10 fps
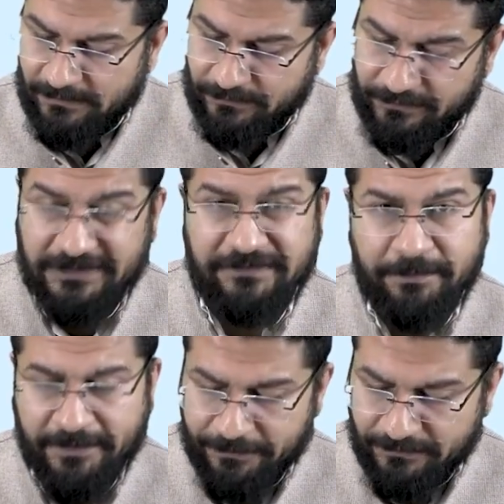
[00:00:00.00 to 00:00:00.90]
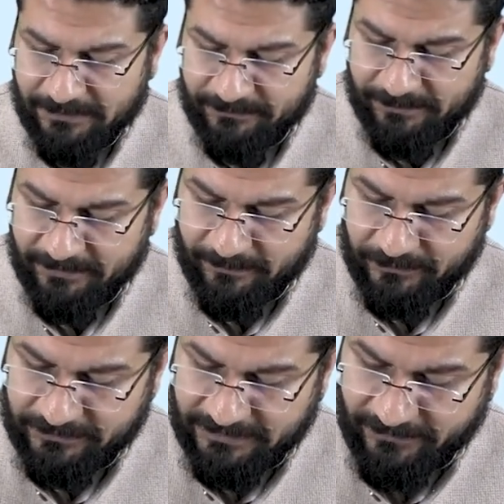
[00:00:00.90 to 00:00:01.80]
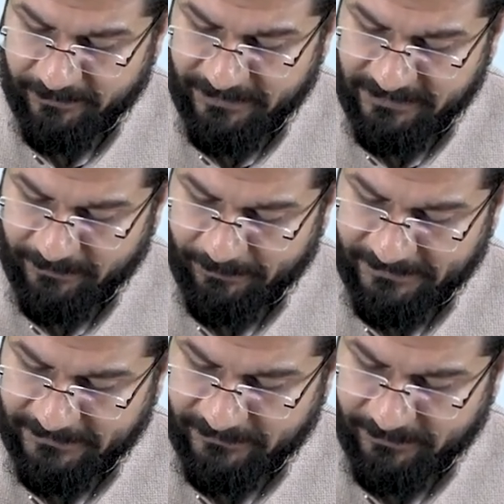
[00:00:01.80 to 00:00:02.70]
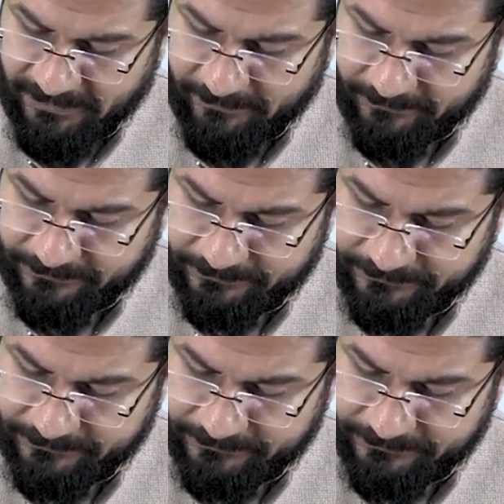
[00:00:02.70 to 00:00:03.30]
So this will produce some symptoms. So there will be compressive symptom,